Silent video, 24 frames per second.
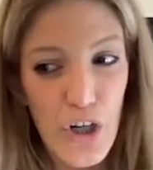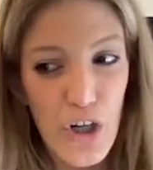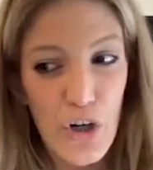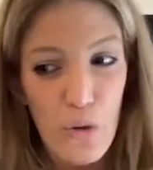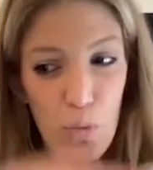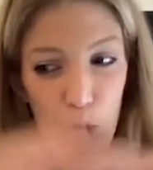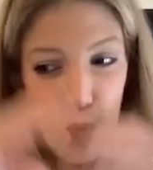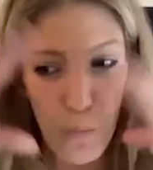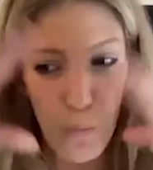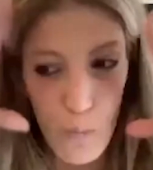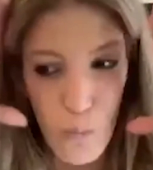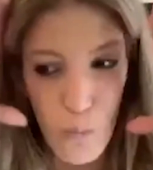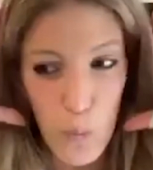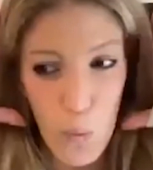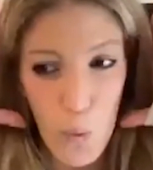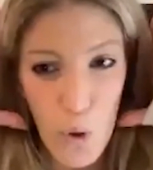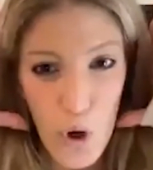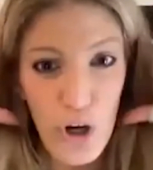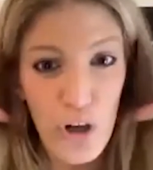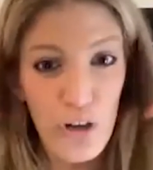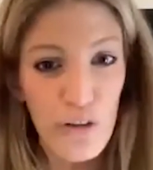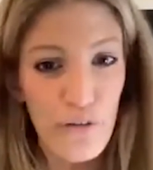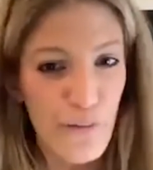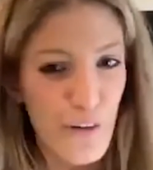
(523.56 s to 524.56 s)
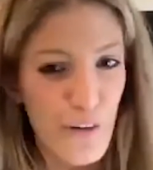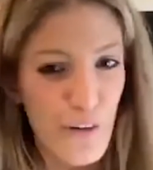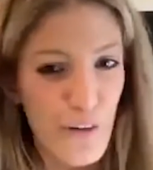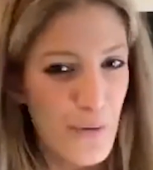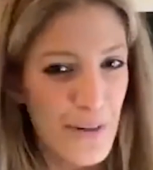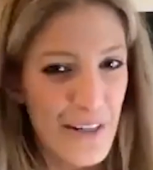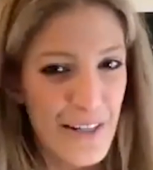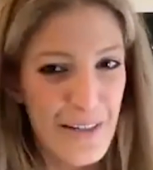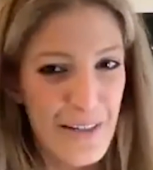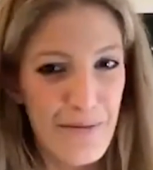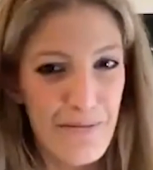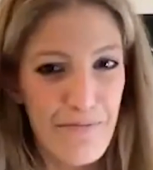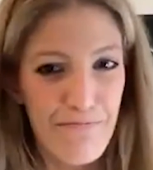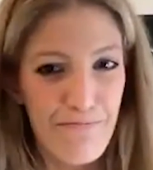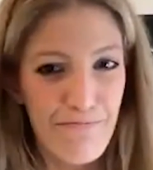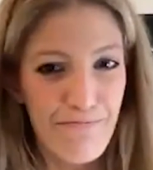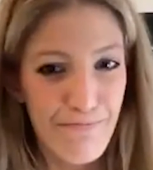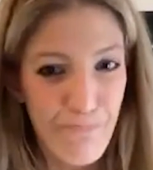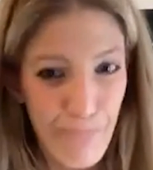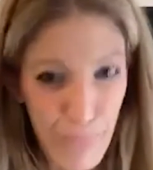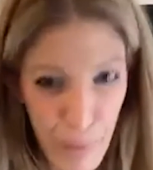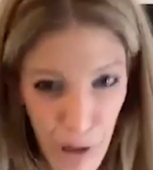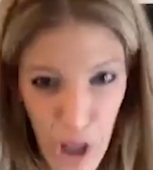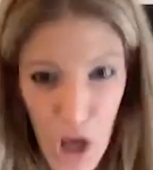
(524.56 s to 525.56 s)
Your worldview is
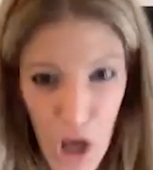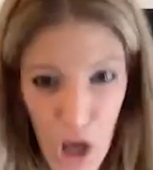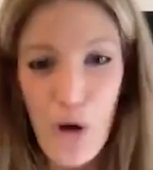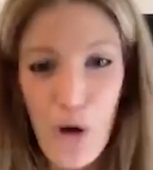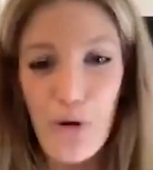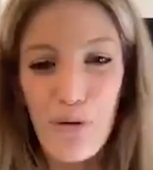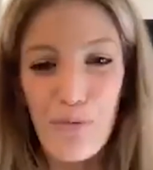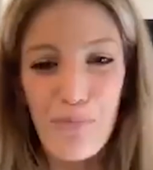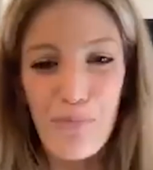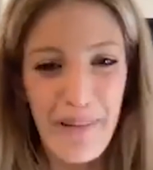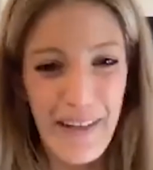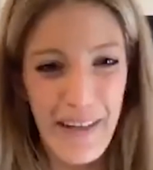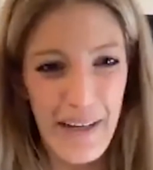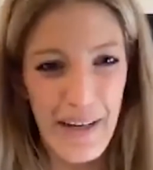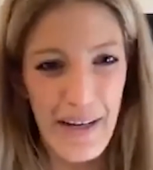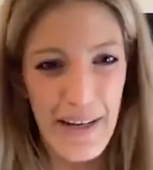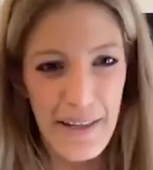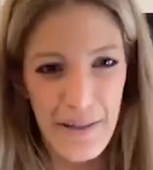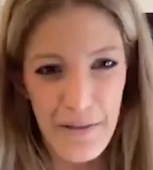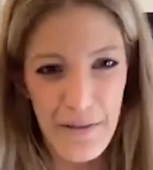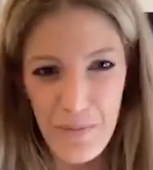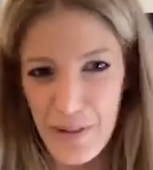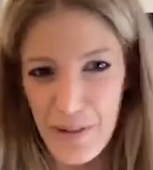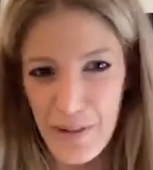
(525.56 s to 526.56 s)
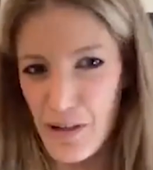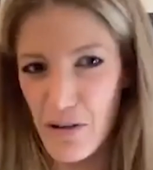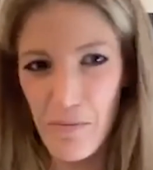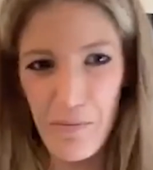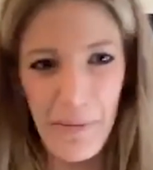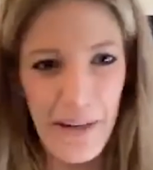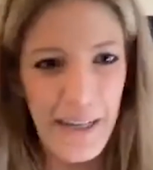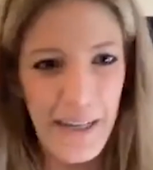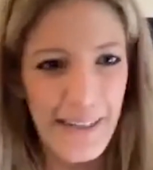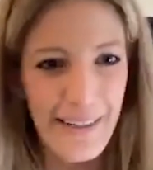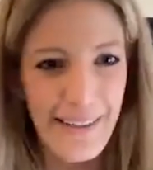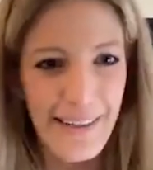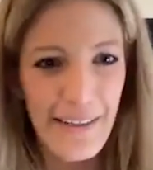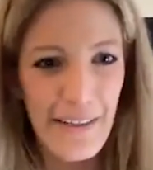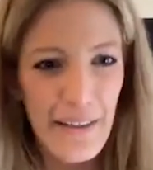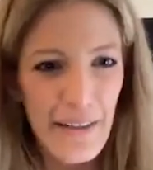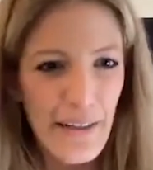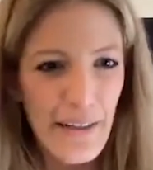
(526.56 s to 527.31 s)
blown because when you meet,